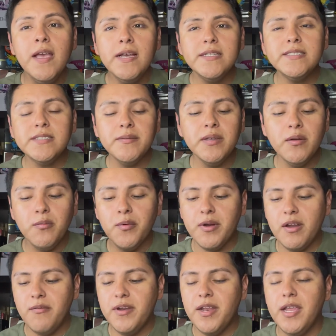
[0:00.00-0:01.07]
Something I'll wear
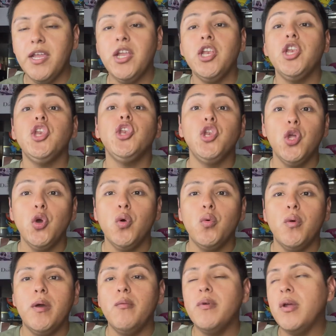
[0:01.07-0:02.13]
every day? No.
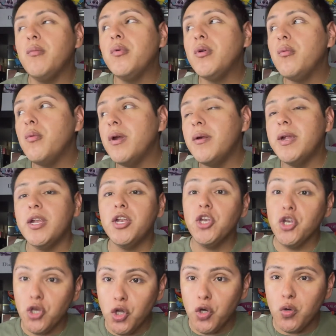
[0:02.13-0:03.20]
Would I would wear it?
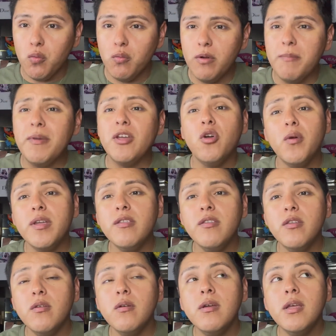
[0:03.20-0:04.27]
No. Am I going
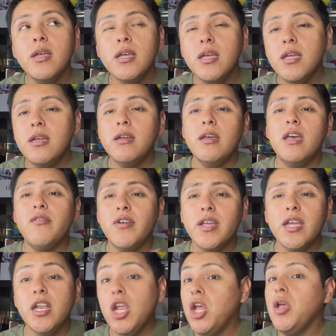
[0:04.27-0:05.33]
to ever
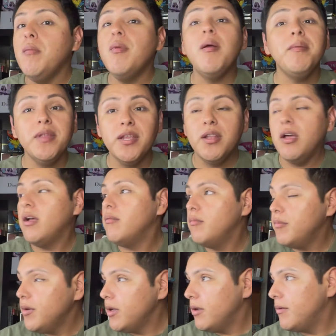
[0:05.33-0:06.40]
again? Probably not.
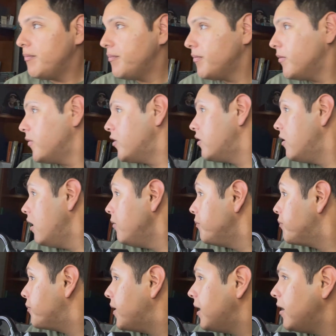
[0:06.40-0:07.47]
But it's
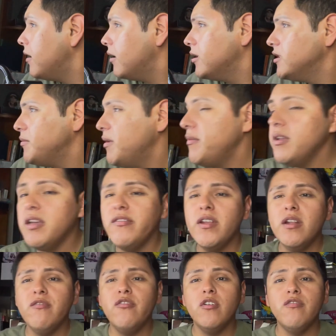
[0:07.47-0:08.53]
not bad, honestly. Maybe if I had
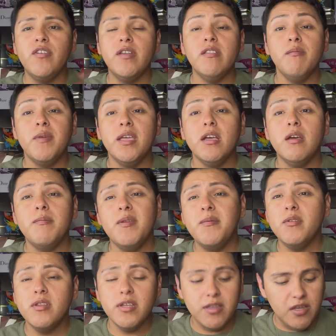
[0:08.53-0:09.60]
a full face of makeup, maybe it
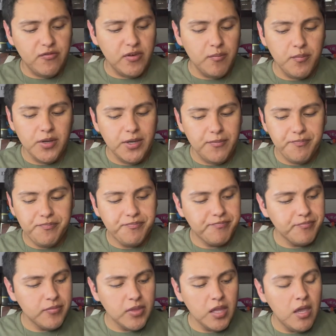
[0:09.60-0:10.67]
would look different, but
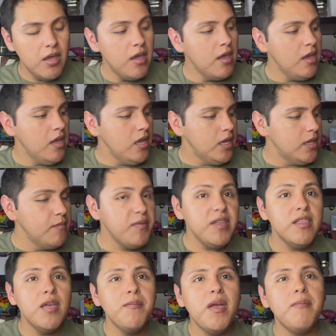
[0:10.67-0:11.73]
in the
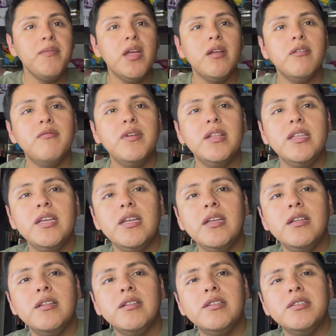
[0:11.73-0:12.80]
meantime, I'm not really
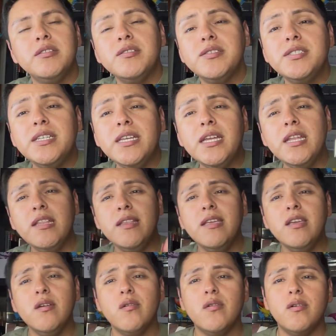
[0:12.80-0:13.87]
using
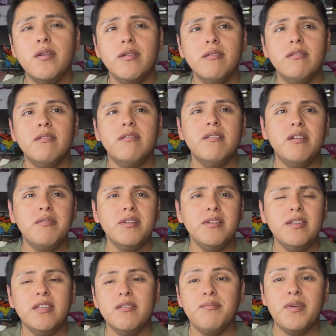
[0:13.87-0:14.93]
anything or it's not really
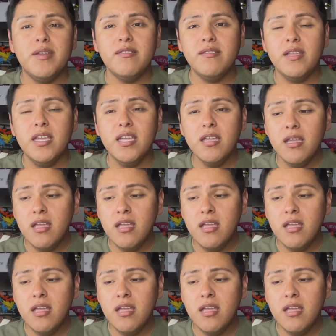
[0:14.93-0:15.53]
like the best thing.